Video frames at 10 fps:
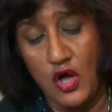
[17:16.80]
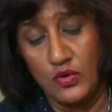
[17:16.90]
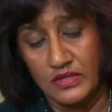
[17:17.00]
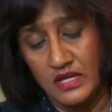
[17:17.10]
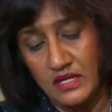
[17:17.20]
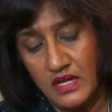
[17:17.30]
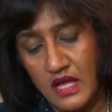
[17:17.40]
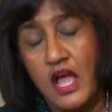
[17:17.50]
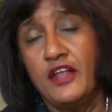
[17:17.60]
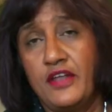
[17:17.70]
own
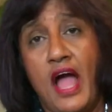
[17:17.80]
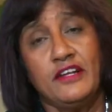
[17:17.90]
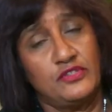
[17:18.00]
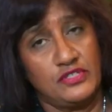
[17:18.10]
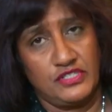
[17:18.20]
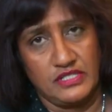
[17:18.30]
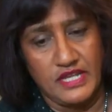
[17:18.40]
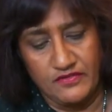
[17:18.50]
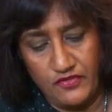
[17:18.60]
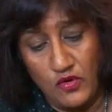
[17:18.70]
nitrogen
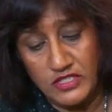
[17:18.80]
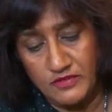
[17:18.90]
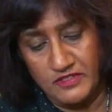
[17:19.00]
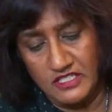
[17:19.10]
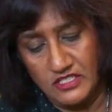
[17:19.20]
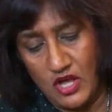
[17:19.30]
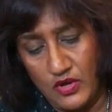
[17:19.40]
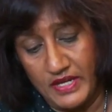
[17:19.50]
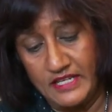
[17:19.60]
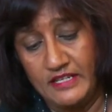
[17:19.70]
and phosphorus, so
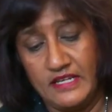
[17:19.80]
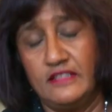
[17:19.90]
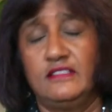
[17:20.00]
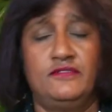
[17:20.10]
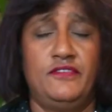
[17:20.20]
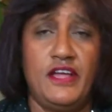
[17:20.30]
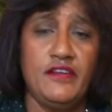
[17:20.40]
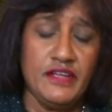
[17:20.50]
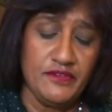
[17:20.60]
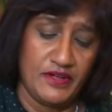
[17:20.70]
it is
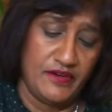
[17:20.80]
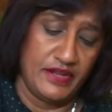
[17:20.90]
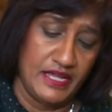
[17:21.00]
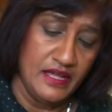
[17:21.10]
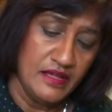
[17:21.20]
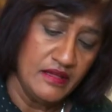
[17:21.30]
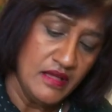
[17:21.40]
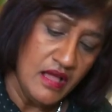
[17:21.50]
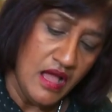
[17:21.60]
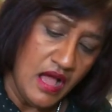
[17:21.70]
very, very
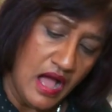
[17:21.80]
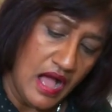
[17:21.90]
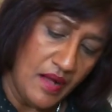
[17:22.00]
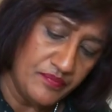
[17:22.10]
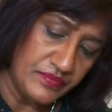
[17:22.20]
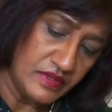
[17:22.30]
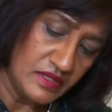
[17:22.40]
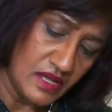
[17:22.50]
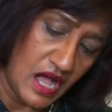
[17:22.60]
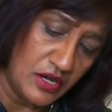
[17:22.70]

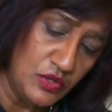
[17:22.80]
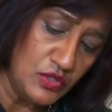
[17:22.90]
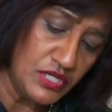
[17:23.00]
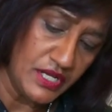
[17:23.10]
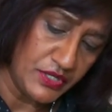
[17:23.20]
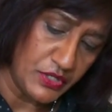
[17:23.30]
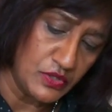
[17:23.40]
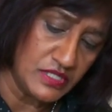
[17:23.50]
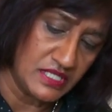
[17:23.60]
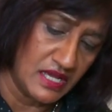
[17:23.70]
a good
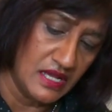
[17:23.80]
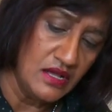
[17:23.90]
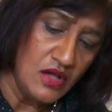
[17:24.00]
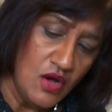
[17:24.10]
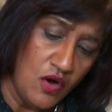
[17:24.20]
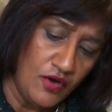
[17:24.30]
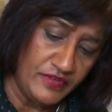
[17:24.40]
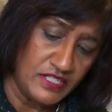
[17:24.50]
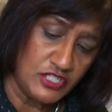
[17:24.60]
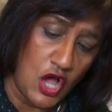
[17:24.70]
user of
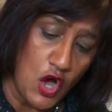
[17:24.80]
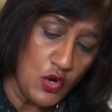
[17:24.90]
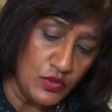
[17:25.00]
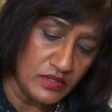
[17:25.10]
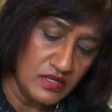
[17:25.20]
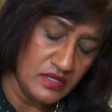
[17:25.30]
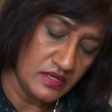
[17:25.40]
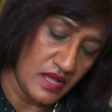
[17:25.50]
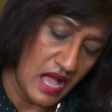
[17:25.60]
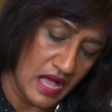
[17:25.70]
its own
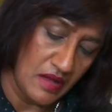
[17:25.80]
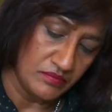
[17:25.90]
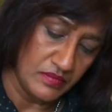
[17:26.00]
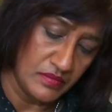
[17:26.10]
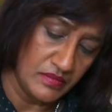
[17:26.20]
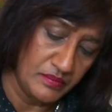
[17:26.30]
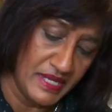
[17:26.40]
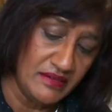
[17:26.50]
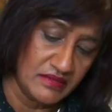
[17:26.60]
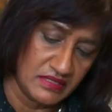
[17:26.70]

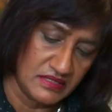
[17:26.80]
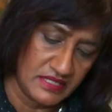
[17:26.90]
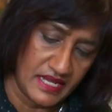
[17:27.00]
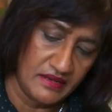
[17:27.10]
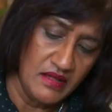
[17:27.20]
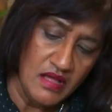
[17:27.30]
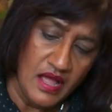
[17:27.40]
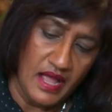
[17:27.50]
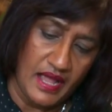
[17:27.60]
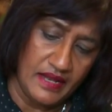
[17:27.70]
minerals
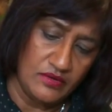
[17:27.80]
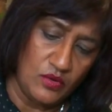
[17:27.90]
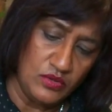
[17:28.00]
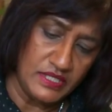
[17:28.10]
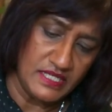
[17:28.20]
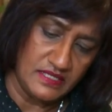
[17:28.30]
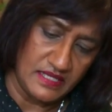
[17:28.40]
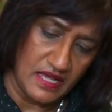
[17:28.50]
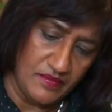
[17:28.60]
and all this